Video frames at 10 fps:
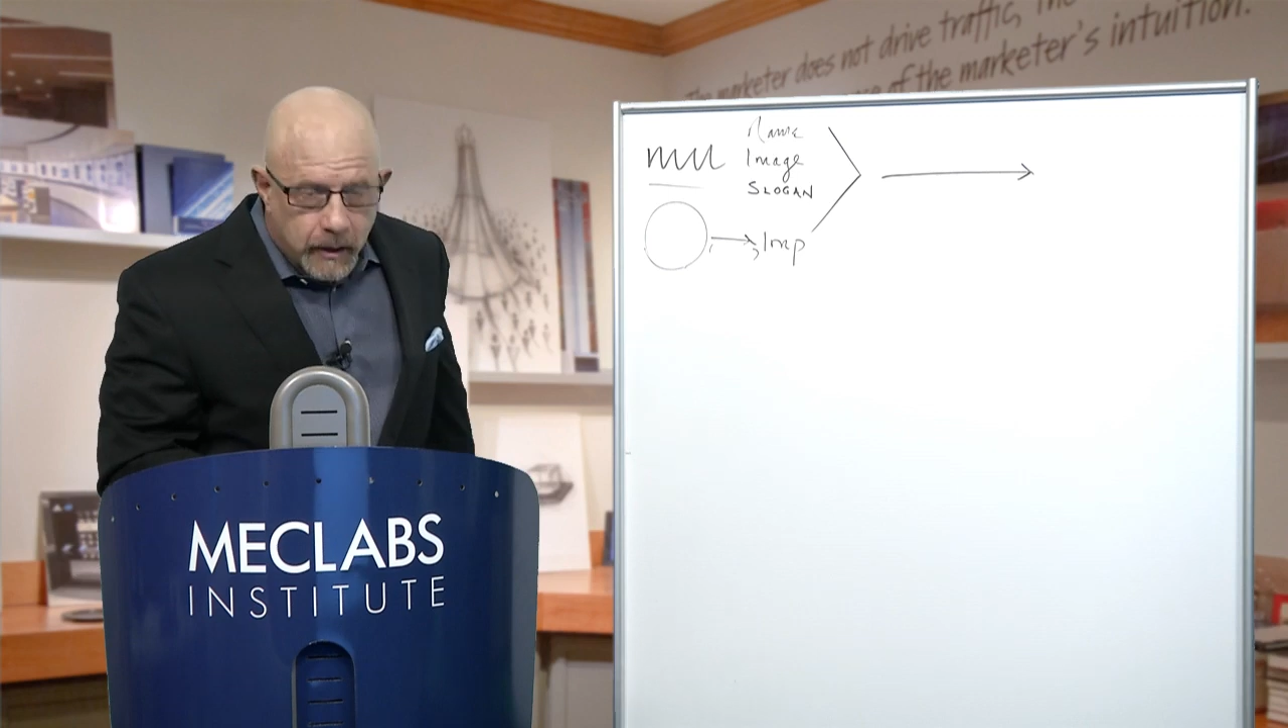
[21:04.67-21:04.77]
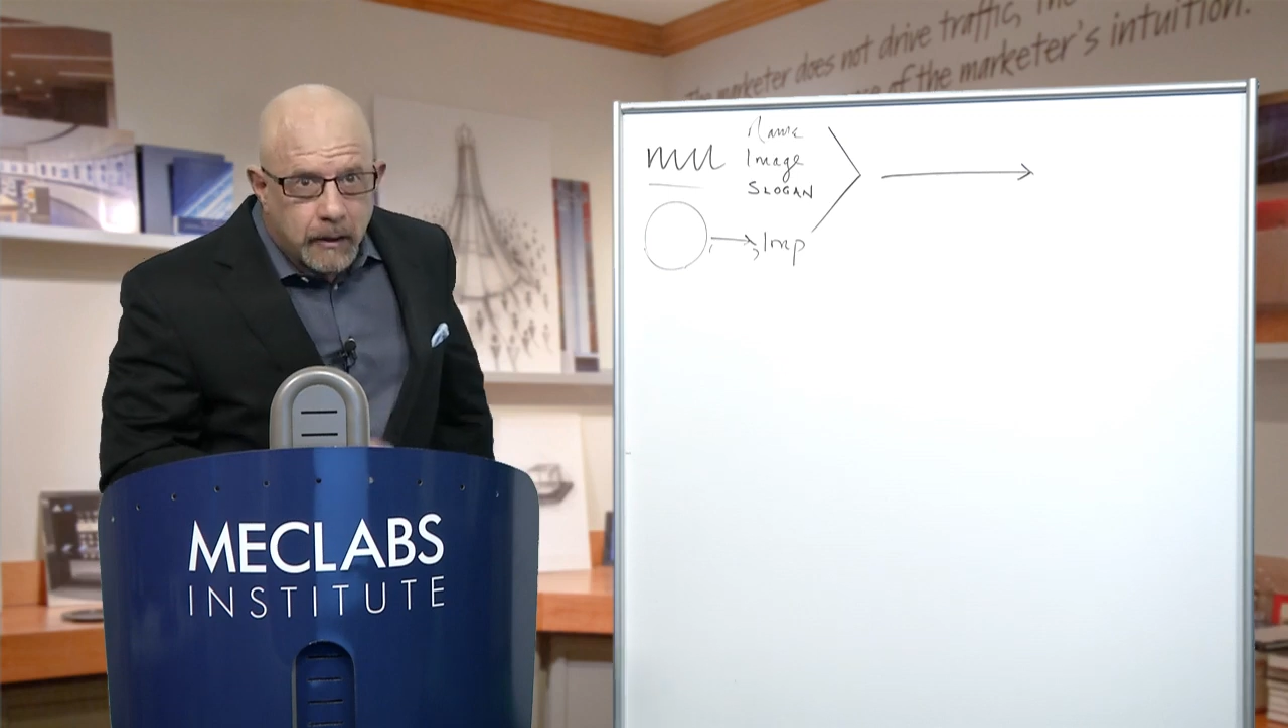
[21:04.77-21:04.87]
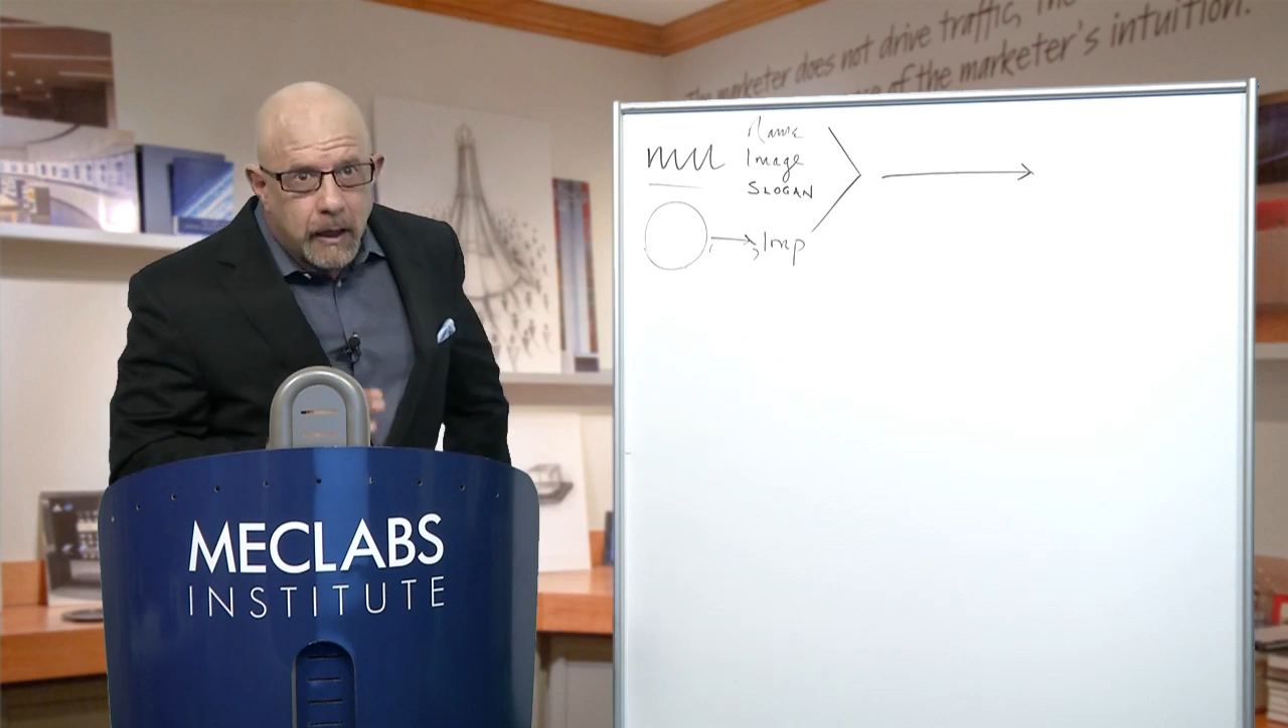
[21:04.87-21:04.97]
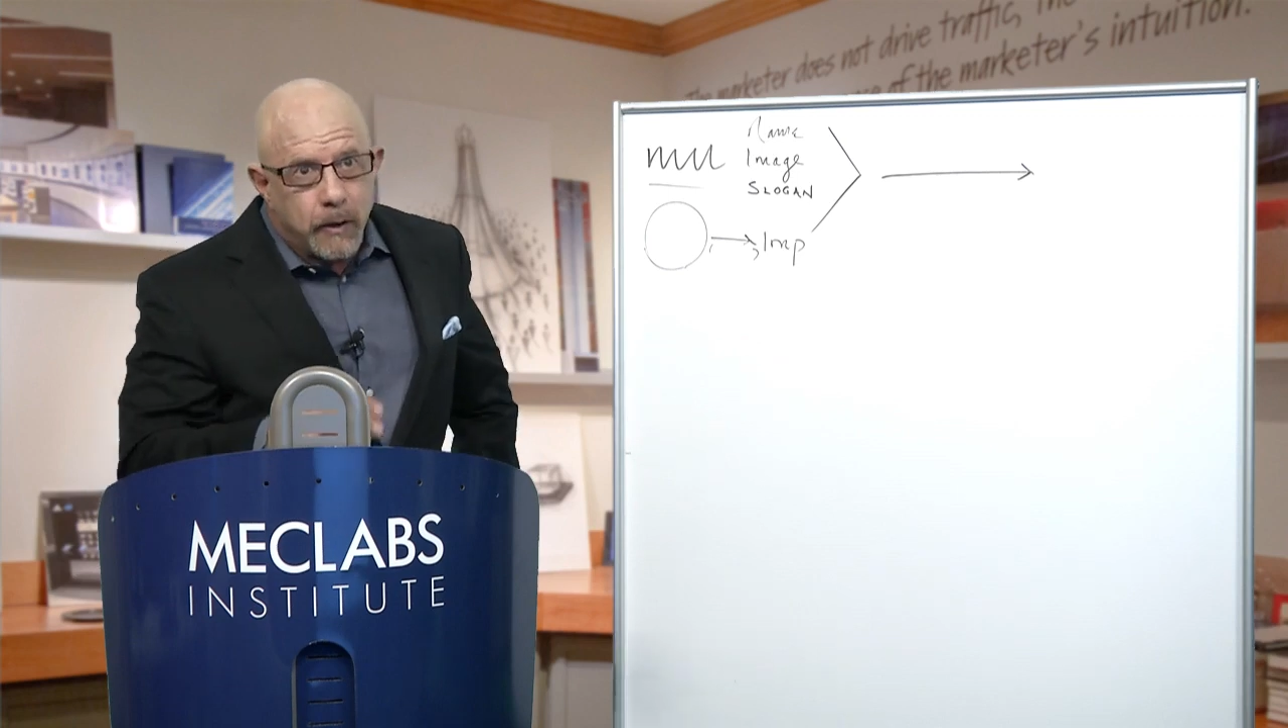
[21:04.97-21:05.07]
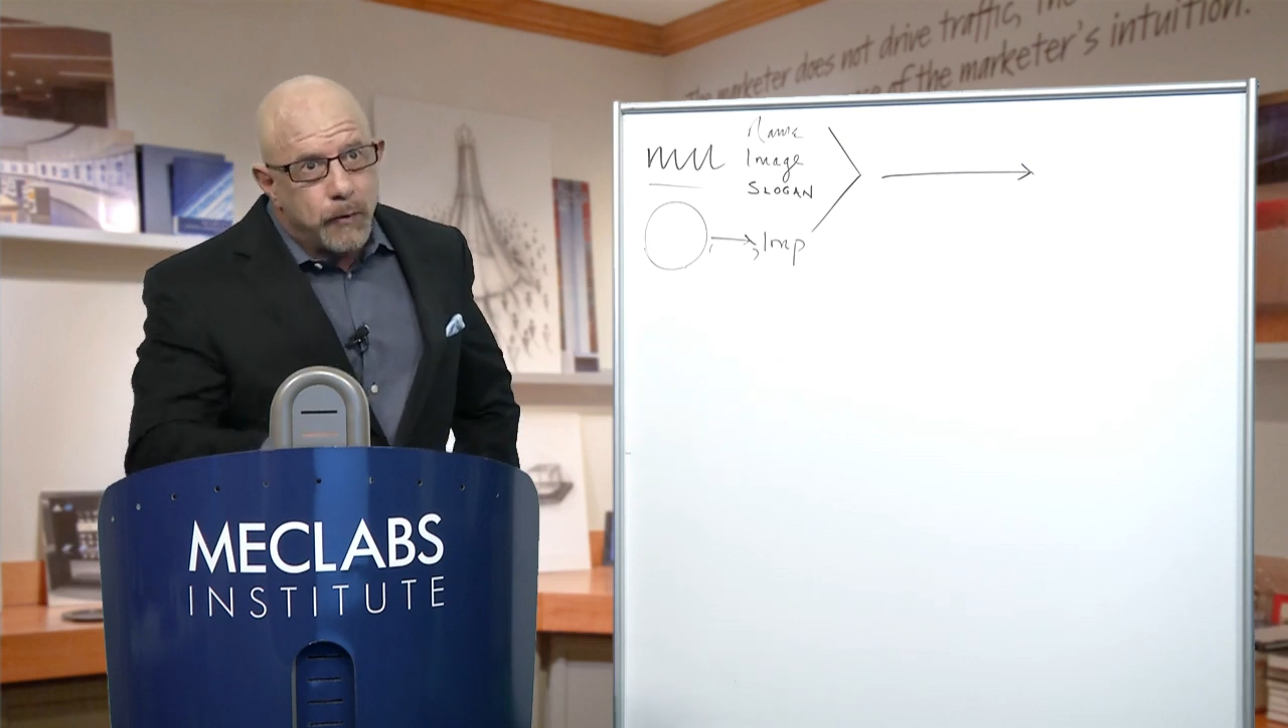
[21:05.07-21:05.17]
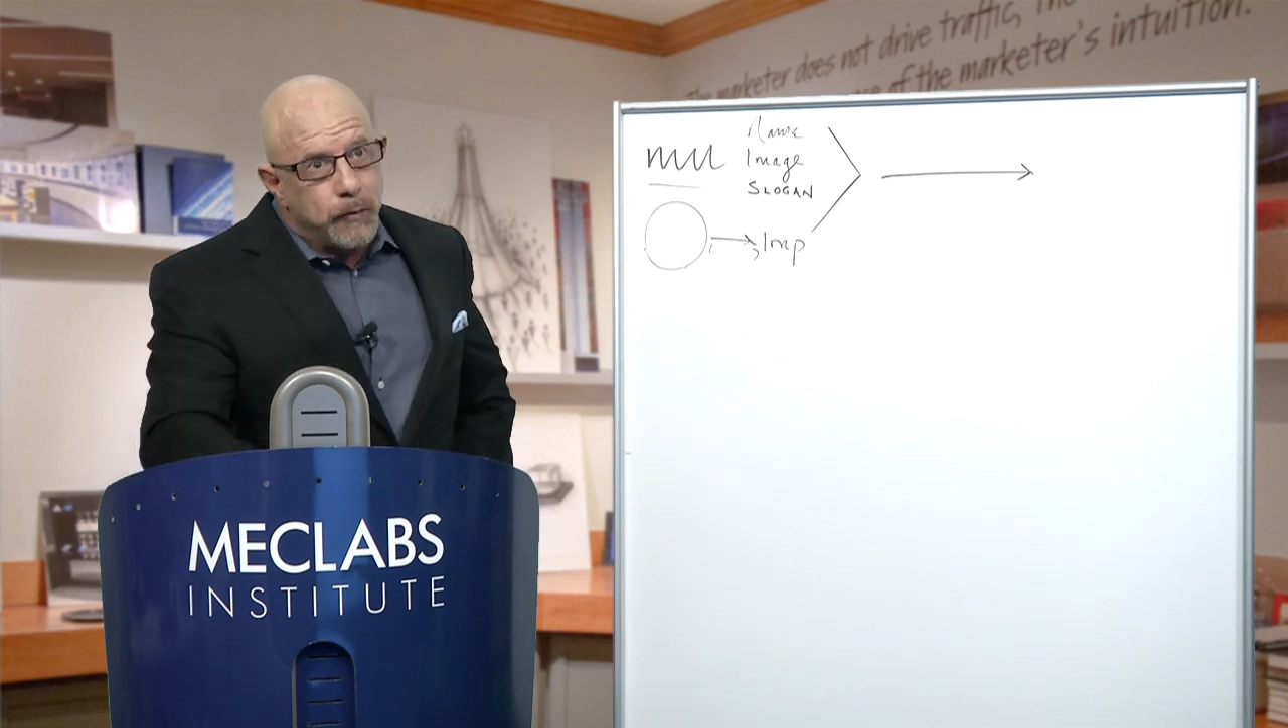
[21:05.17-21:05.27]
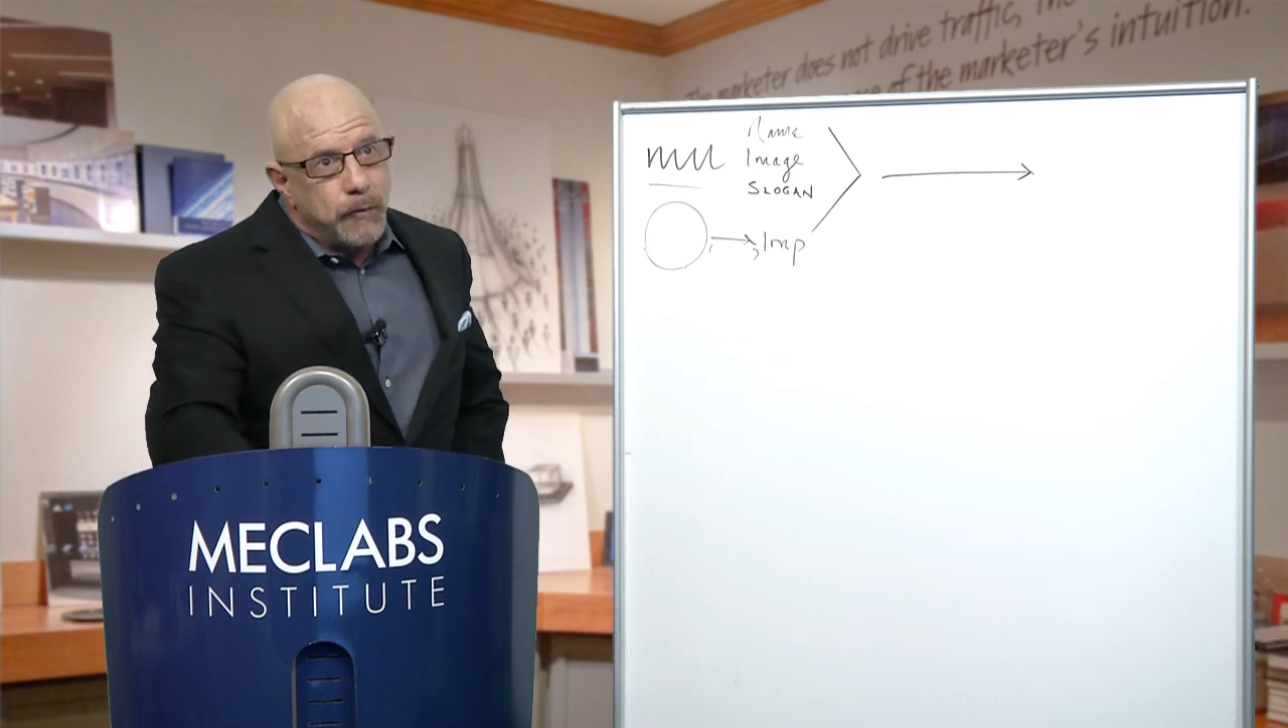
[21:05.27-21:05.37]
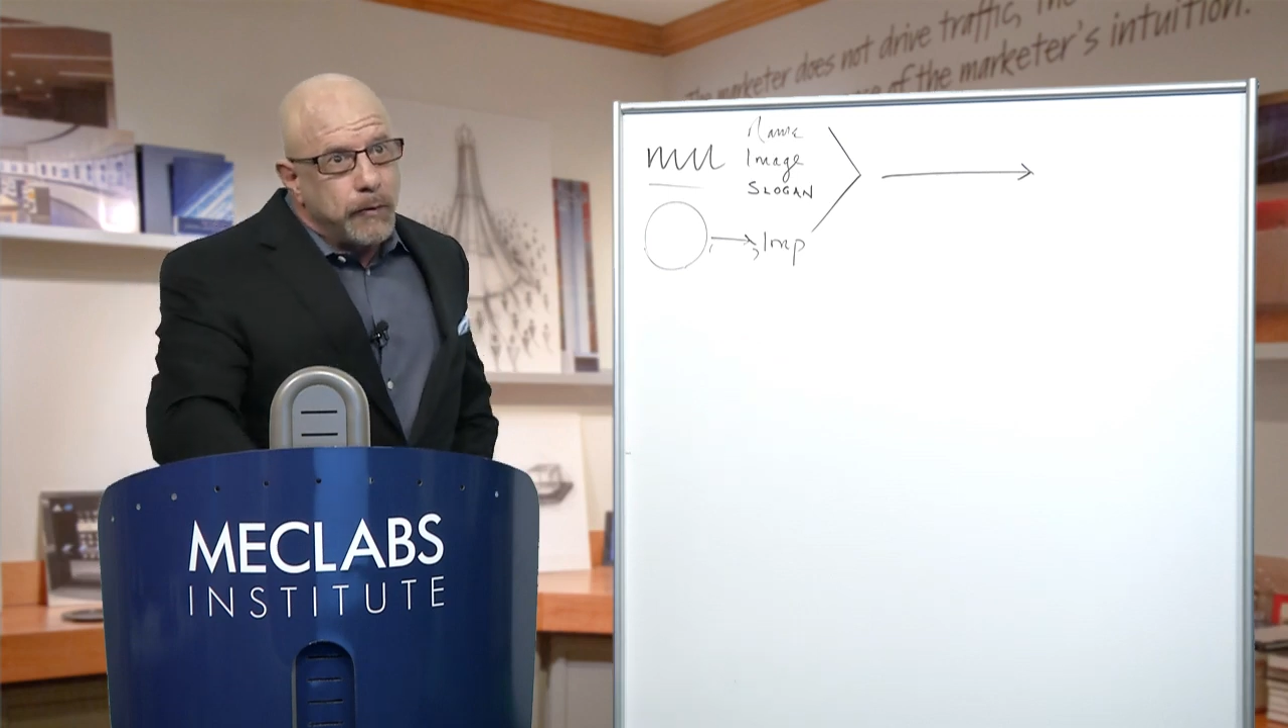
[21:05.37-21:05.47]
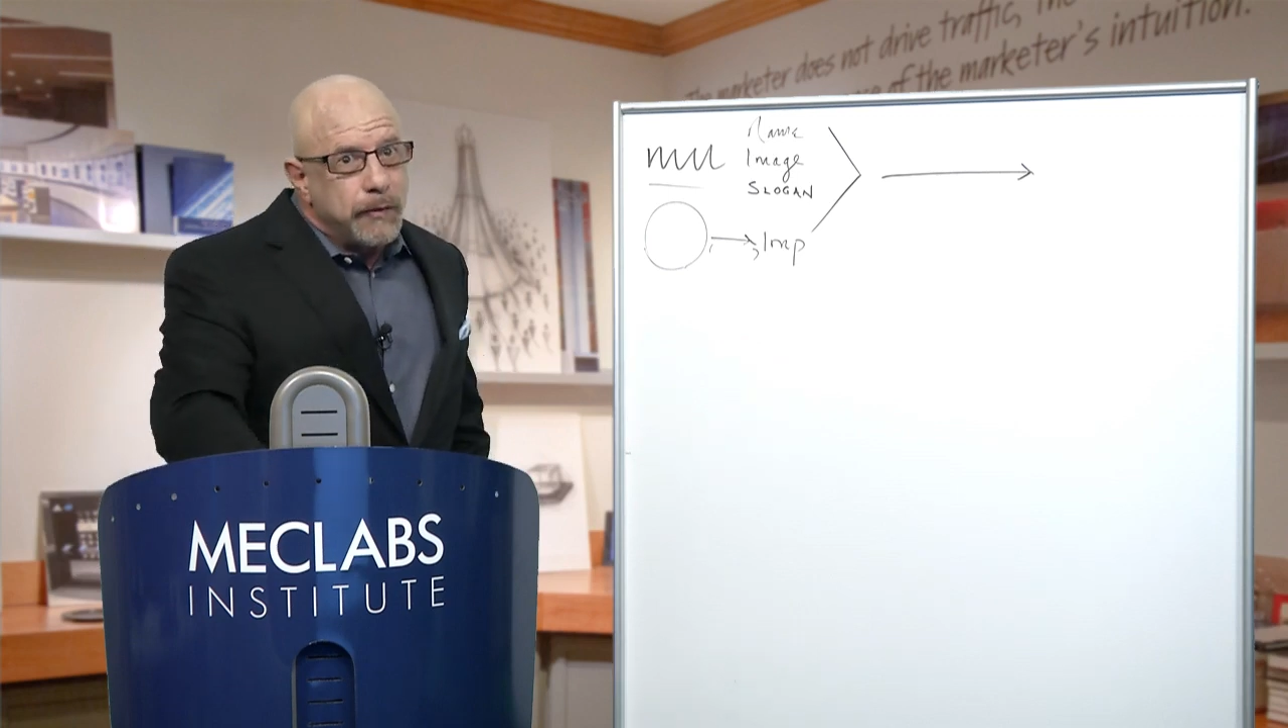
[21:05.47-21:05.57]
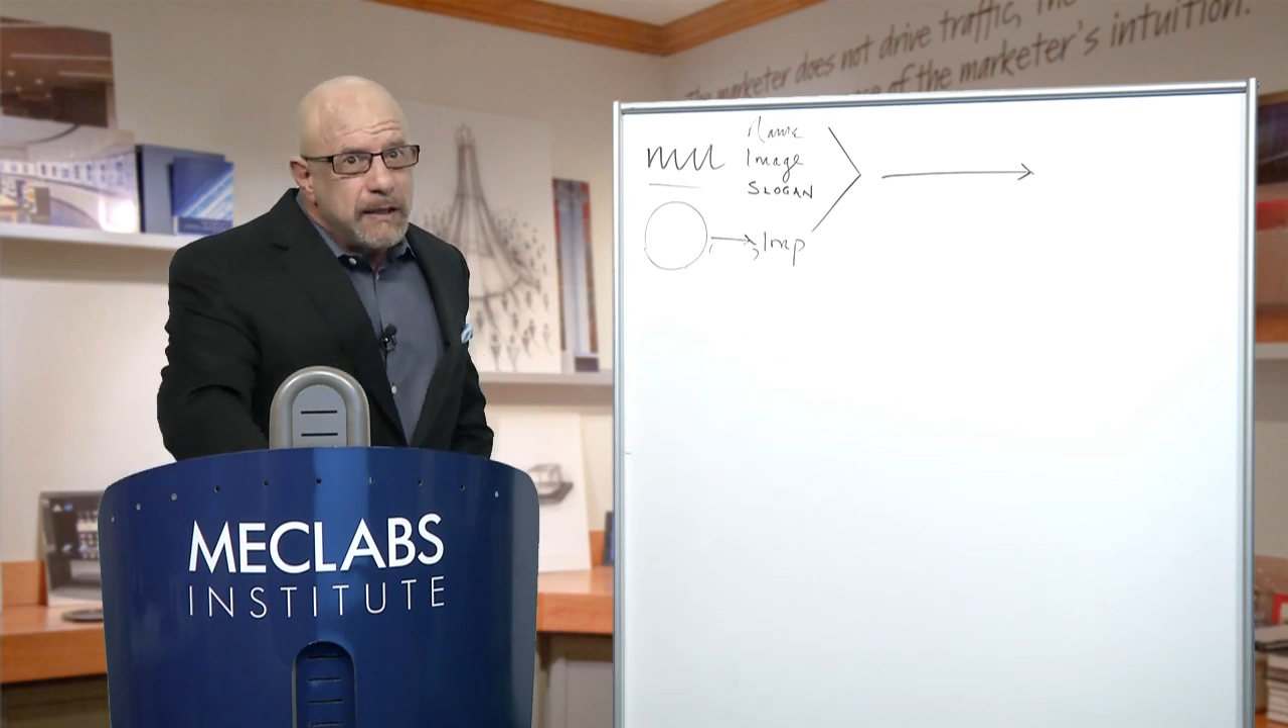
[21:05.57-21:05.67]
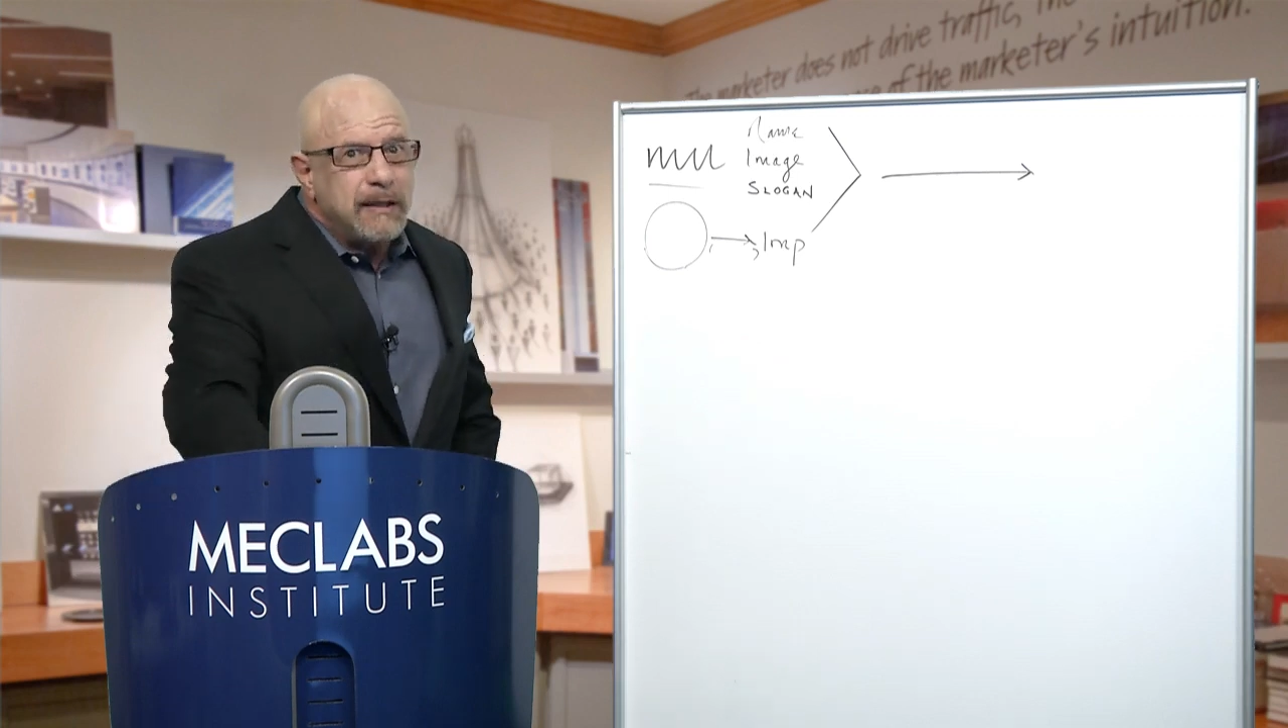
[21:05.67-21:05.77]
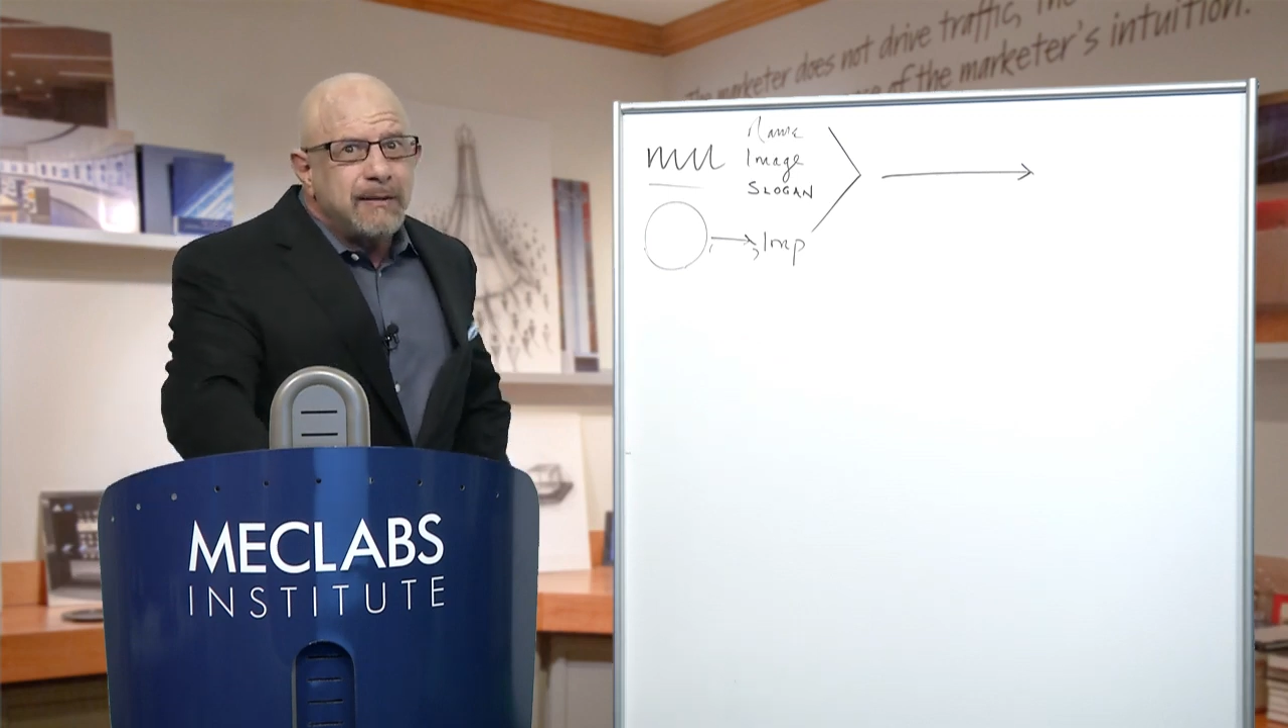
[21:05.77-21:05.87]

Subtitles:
Now, this